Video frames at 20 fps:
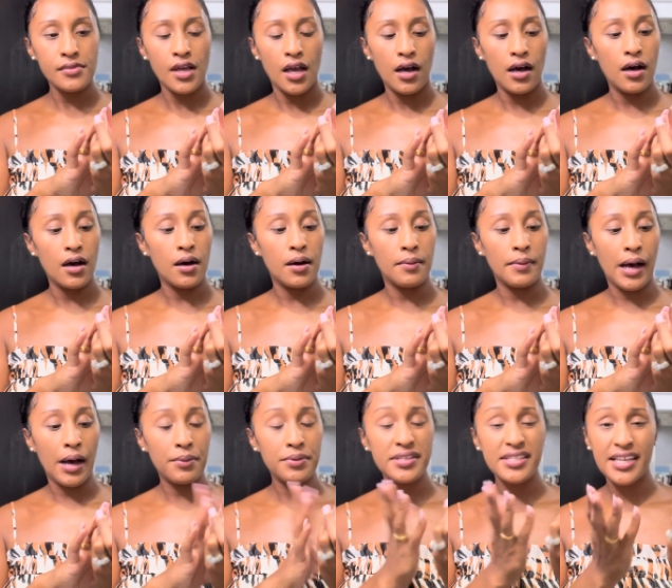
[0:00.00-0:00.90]
Um,
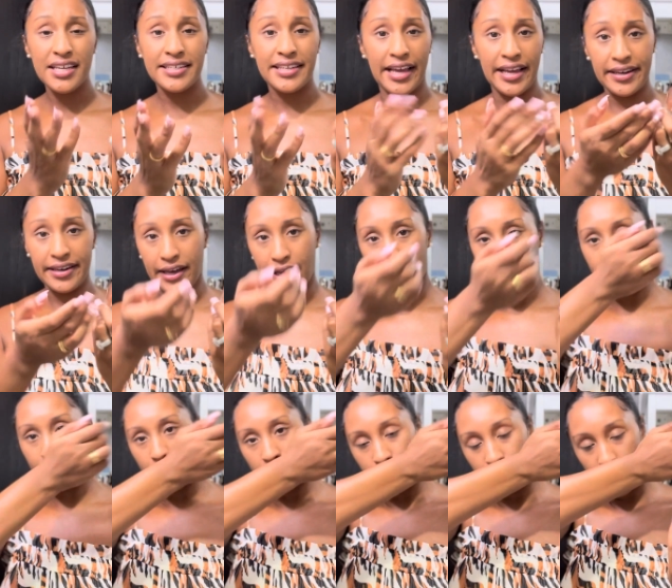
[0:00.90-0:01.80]
I would say date night,
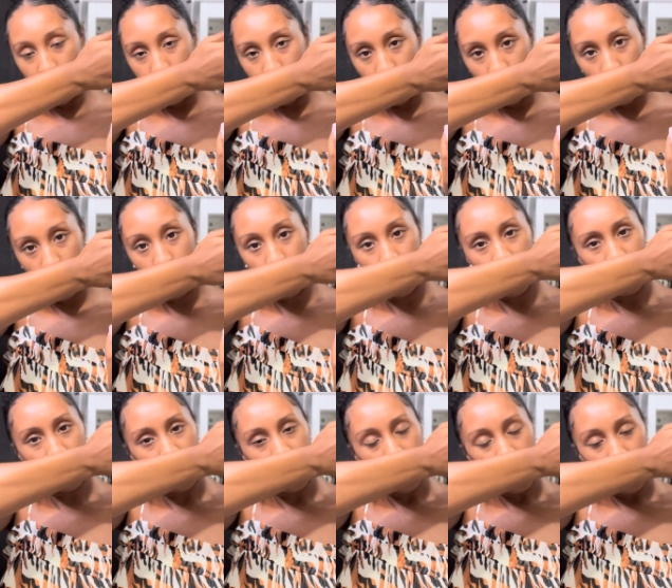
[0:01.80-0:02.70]
if anything.
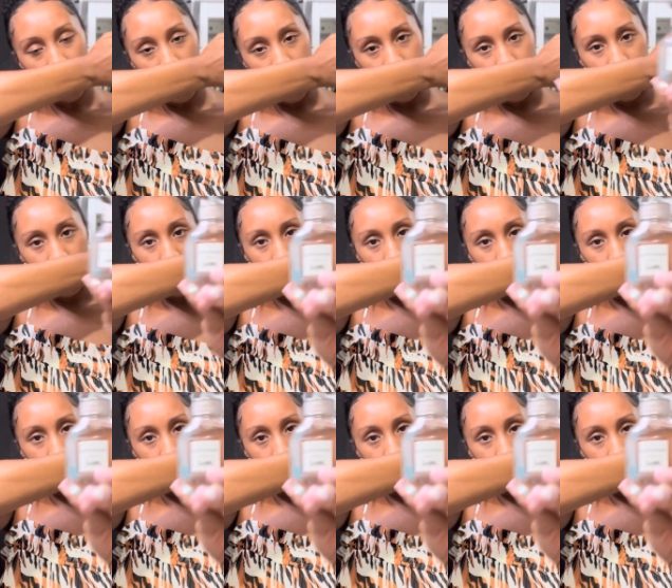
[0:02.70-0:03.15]
This is